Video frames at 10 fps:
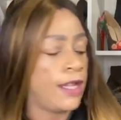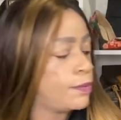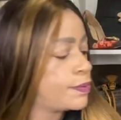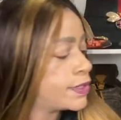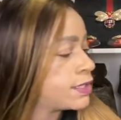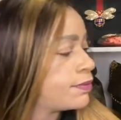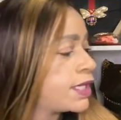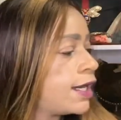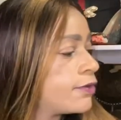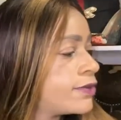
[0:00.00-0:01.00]
help
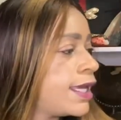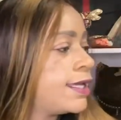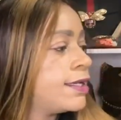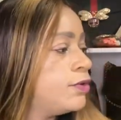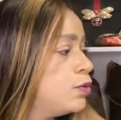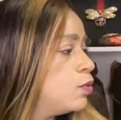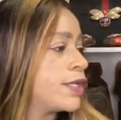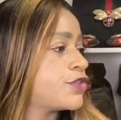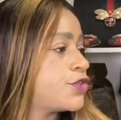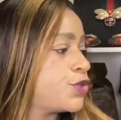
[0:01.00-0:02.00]
somebody out there who wants